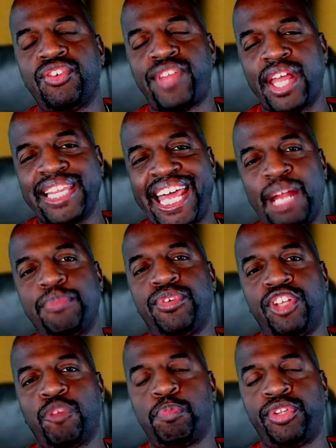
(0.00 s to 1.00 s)
that led up to
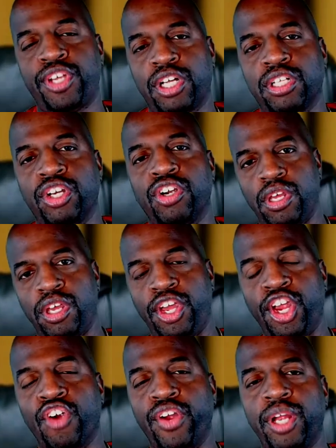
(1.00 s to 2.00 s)
this particular
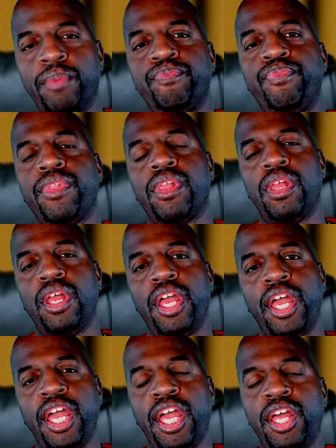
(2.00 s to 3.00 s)
hearing
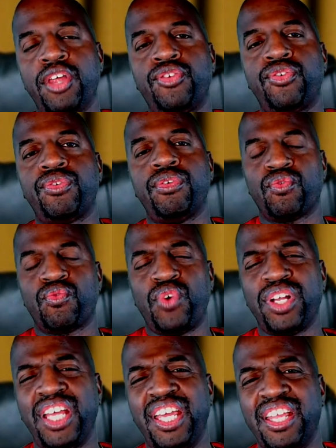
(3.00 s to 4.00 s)
is
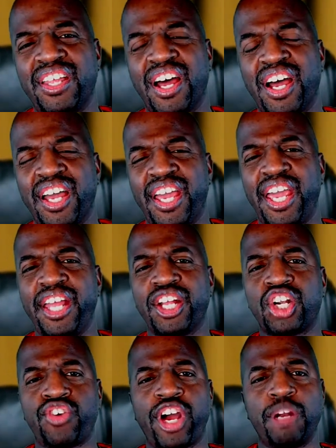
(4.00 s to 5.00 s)
really
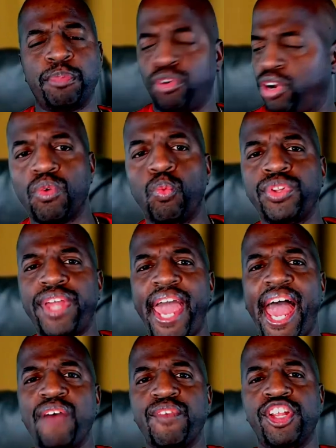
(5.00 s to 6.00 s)
incredible. What they
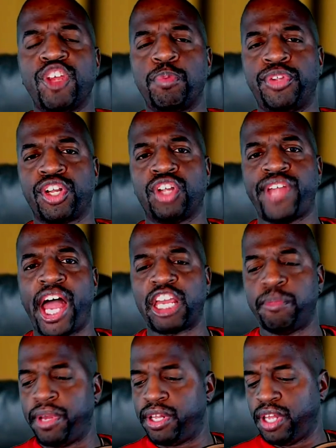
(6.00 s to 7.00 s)
have in this particular
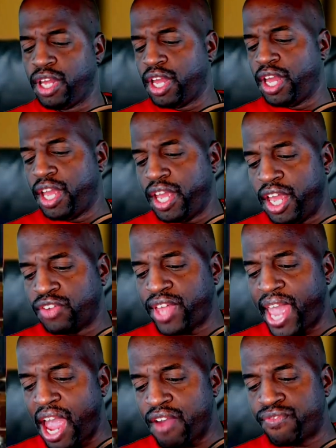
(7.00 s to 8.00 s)
document is they
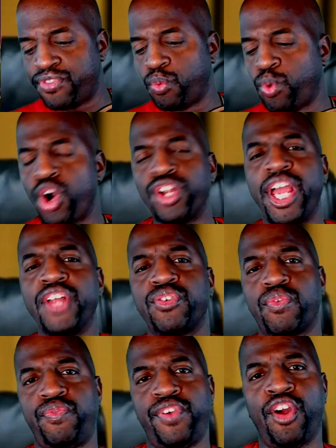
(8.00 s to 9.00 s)
have the word
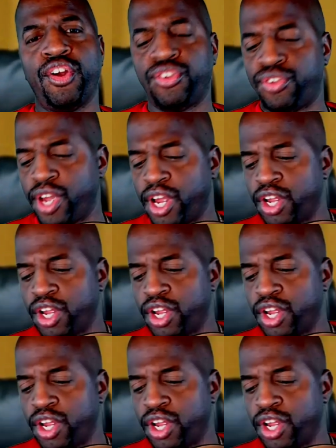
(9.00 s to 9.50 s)
interference